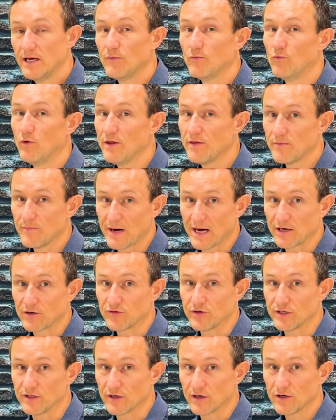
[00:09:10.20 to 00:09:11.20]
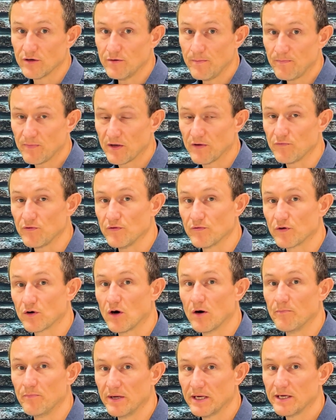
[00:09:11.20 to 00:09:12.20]
With a battery though, if you've
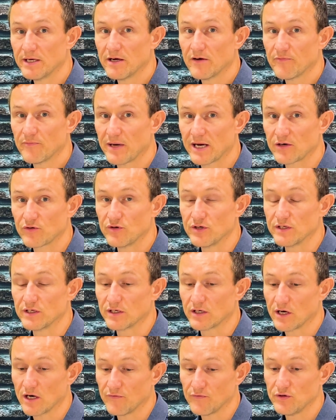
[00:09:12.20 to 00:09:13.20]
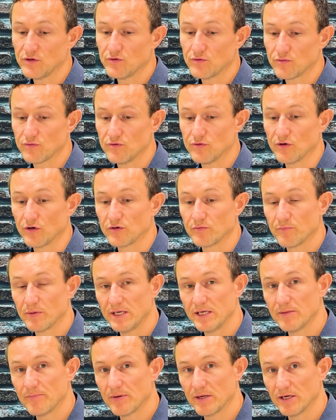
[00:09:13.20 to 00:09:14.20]
got a big enough battery to cover you through those
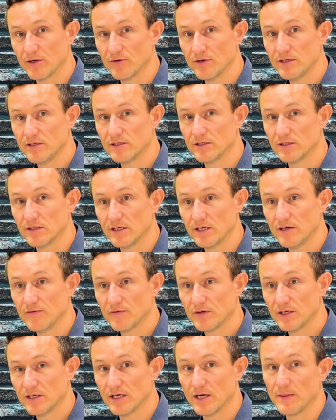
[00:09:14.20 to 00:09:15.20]
peak periods in the evening